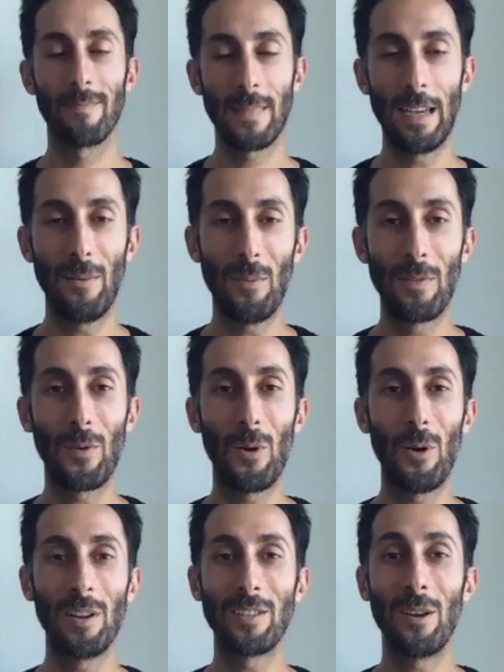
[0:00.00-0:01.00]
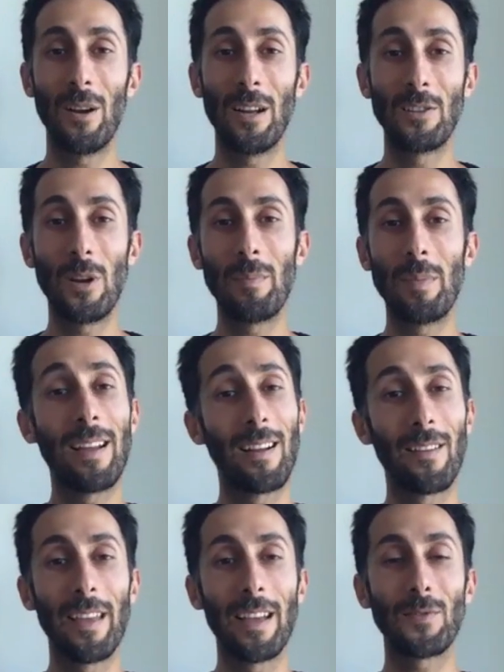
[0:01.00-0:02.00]
Yeah, of course. No, I enjoy being
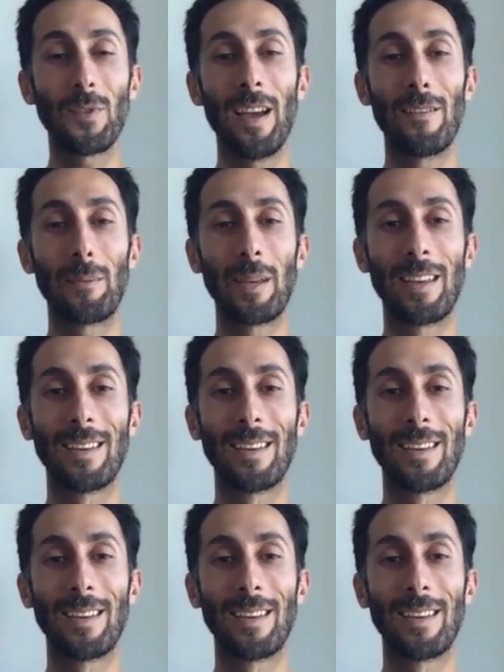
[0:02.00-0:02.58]
here. Thanks for having me.